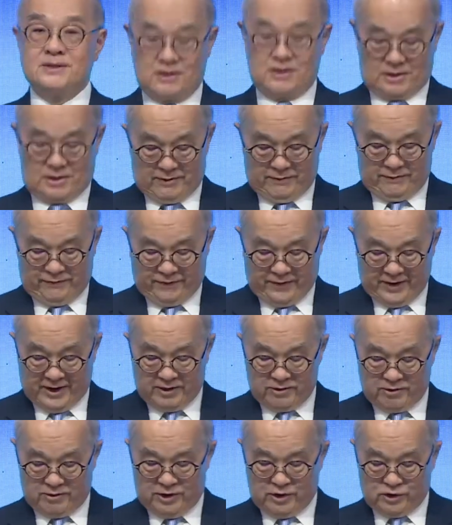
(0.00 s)
the
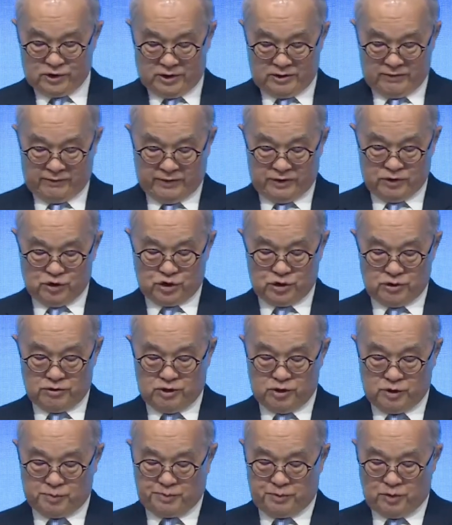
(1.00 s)
Confederation of
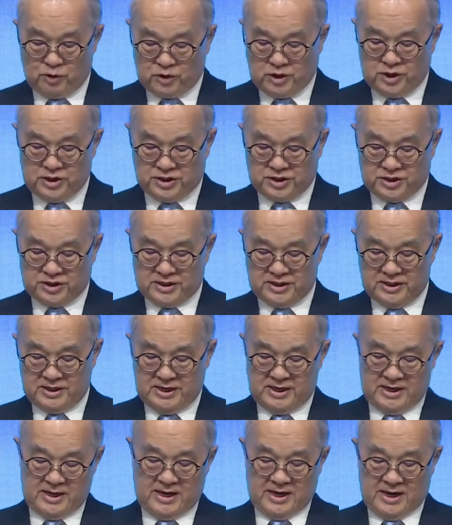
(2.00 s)
Insurance Brokers,
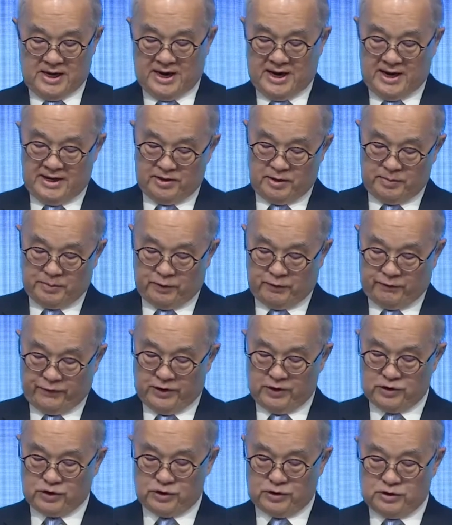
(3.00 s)
and the
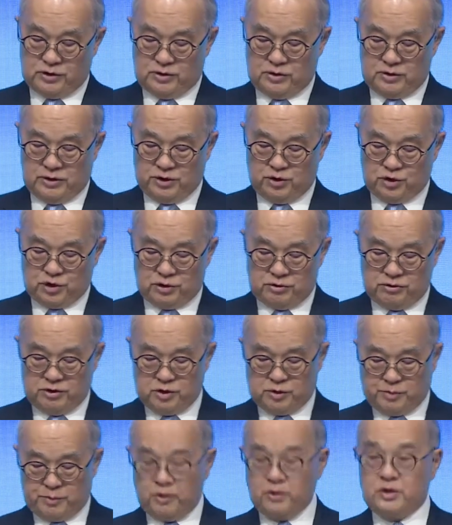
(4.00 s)
Professional
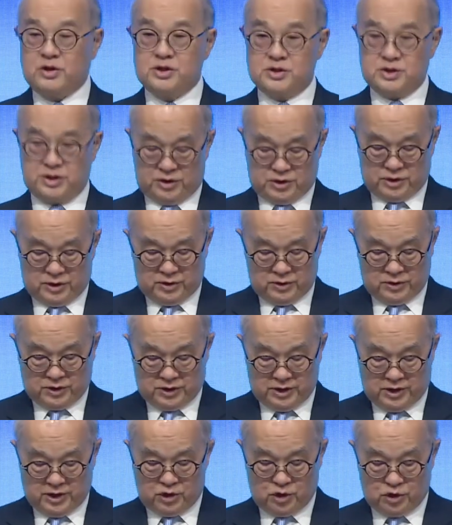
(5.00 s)
Insurance Brokers
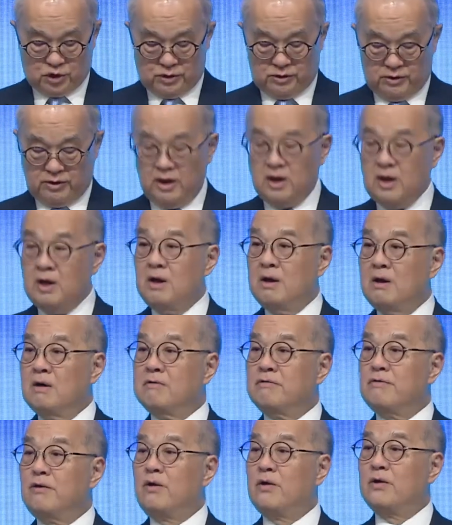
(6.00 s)
Association
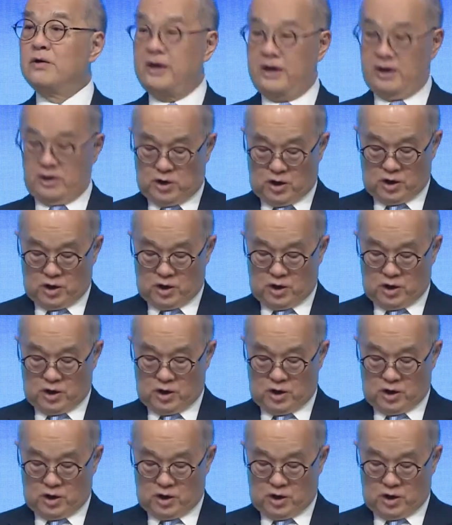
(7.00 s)
for their